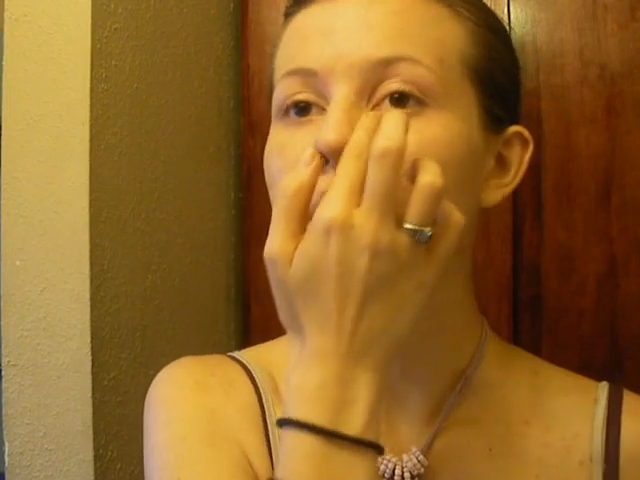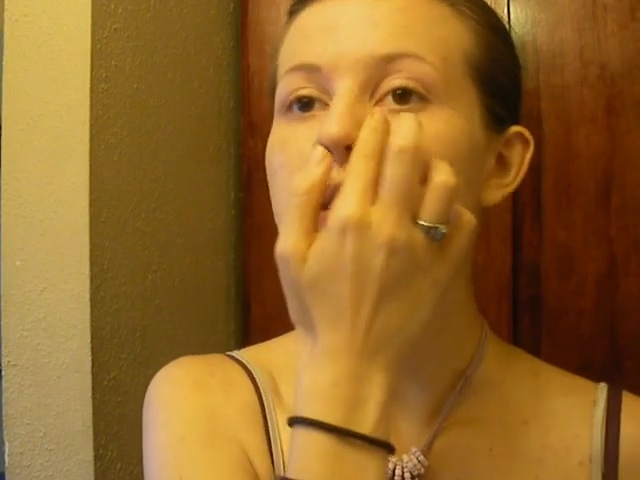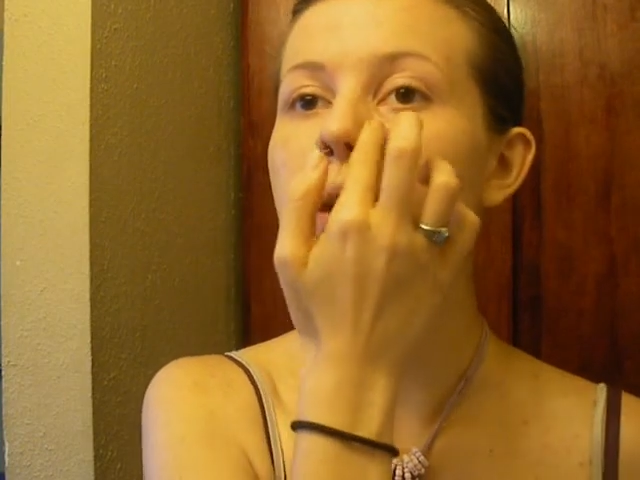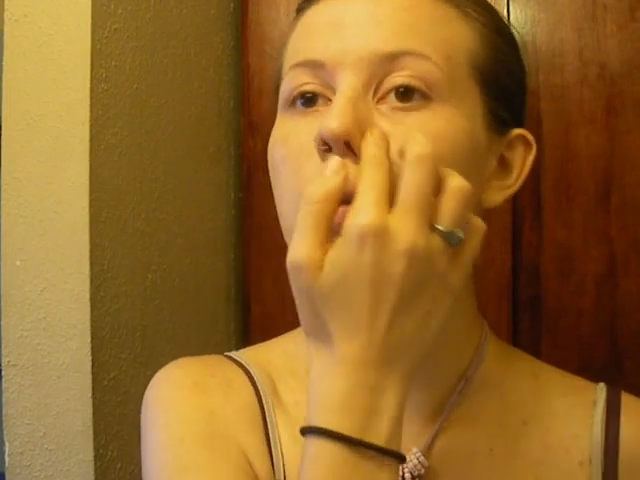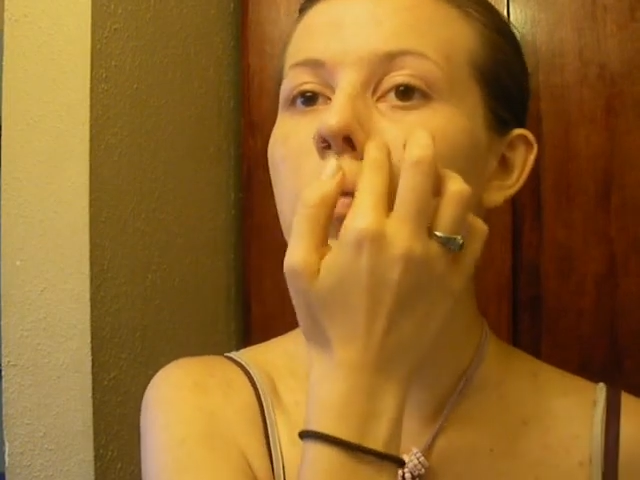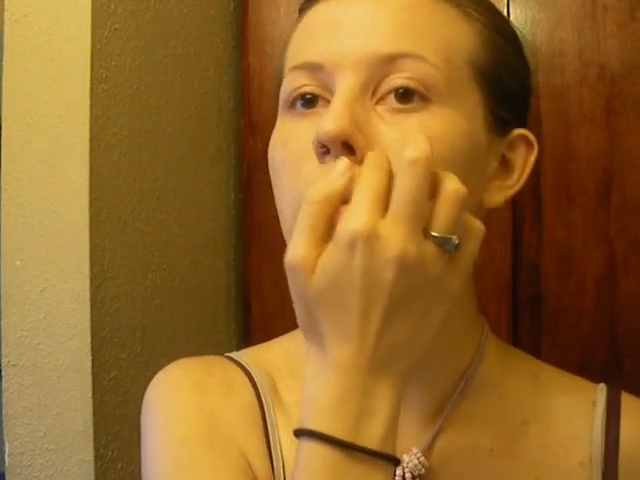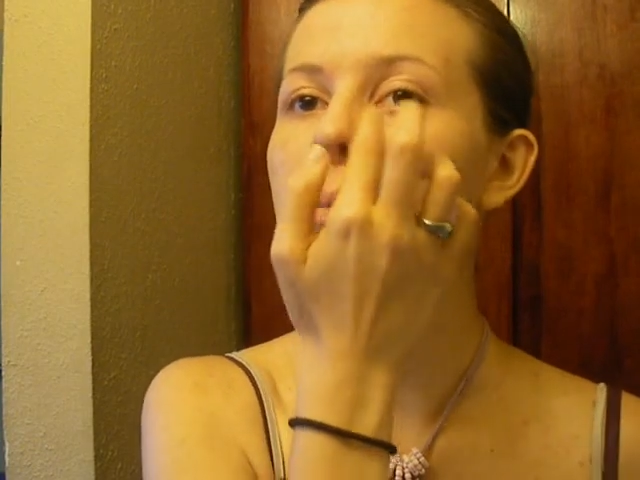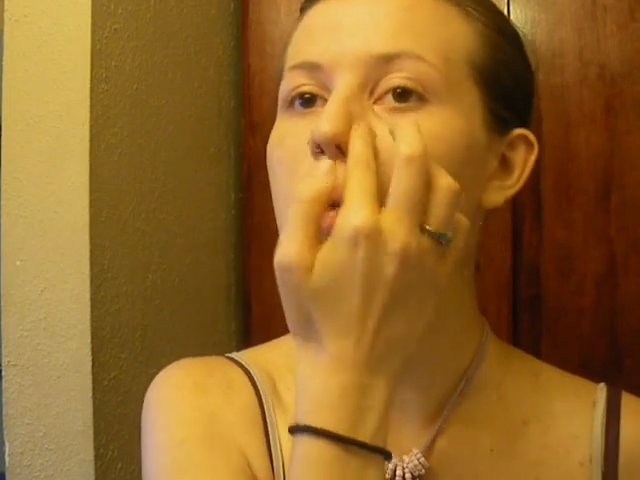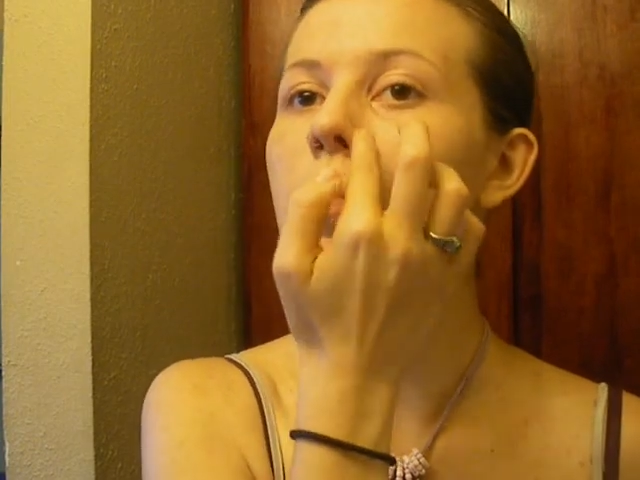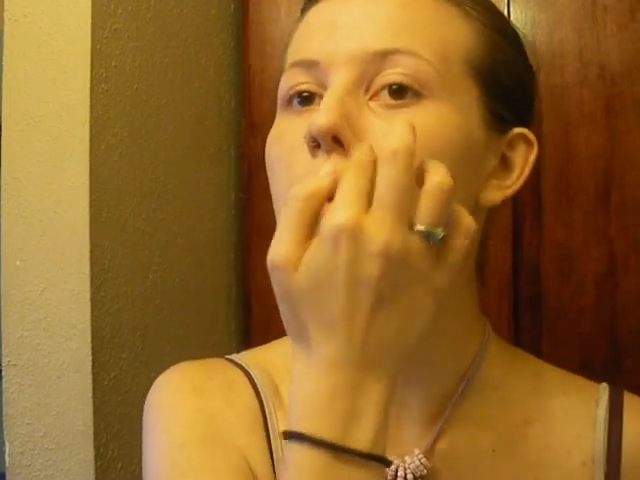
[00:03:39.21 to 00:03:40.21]
Because I know for
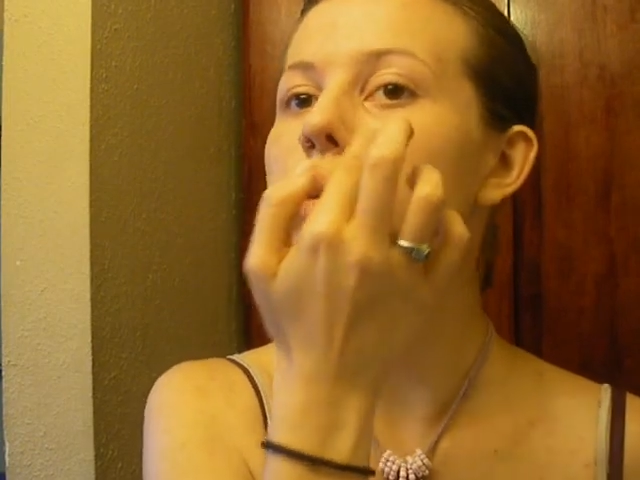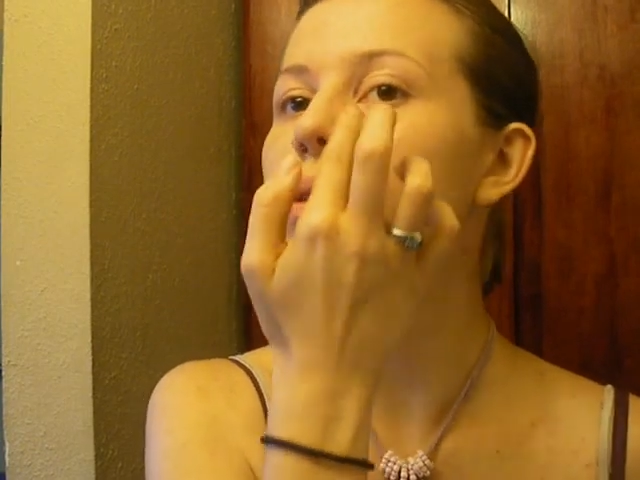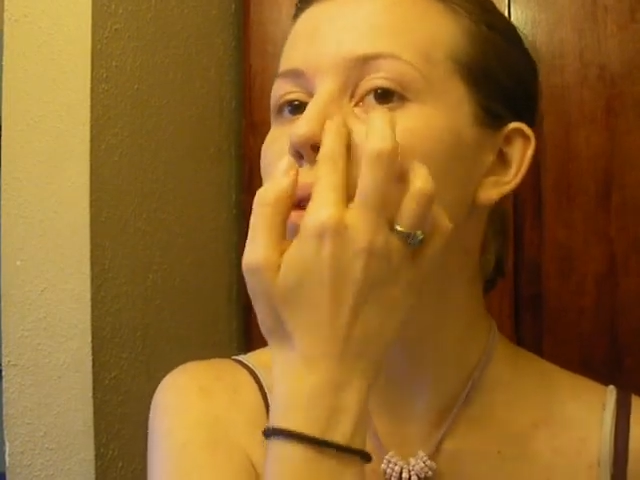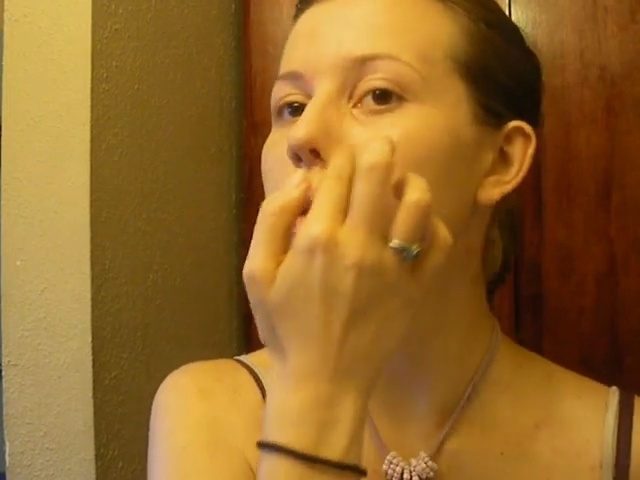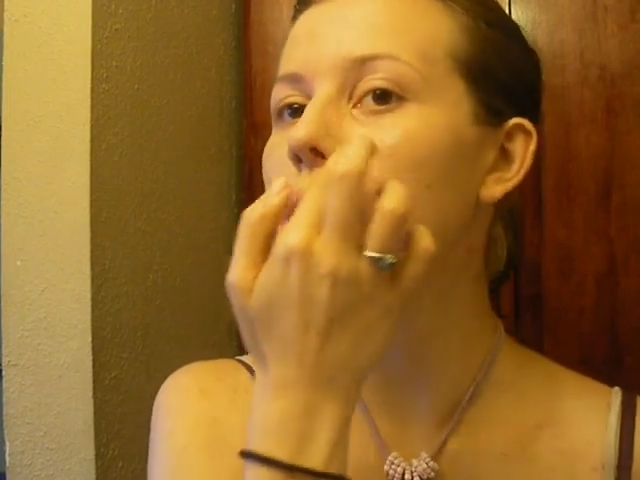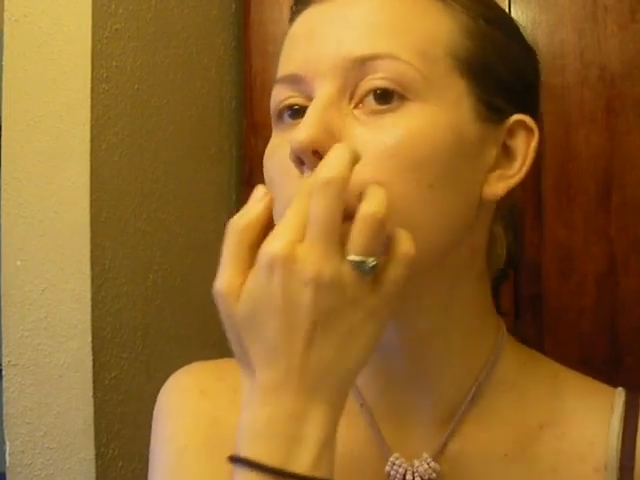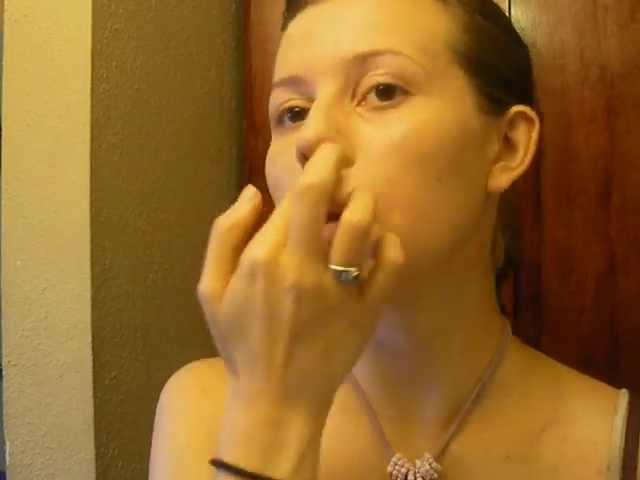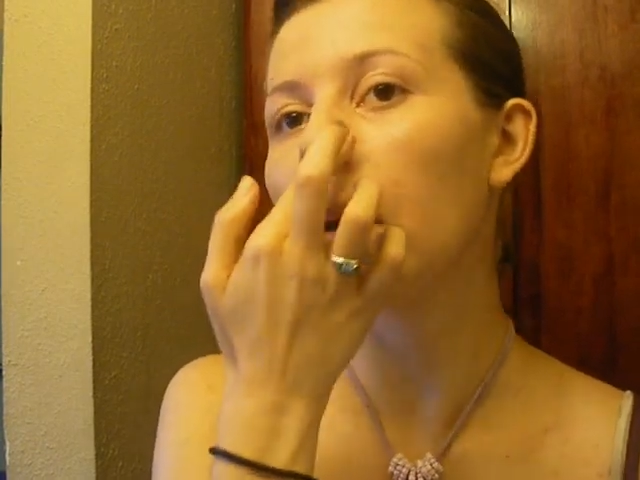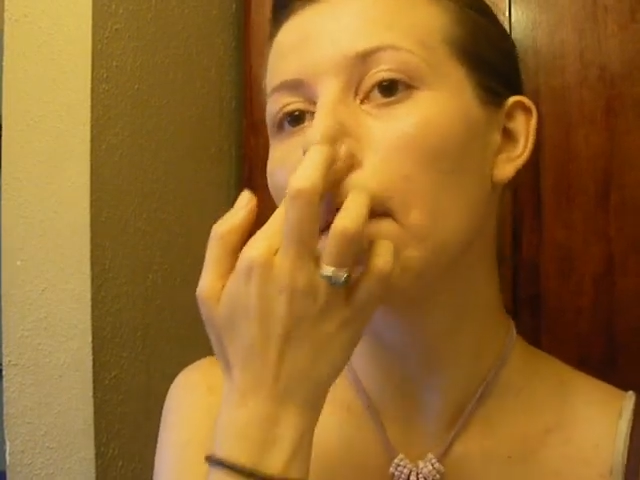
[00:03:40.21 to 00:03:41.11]
me personally,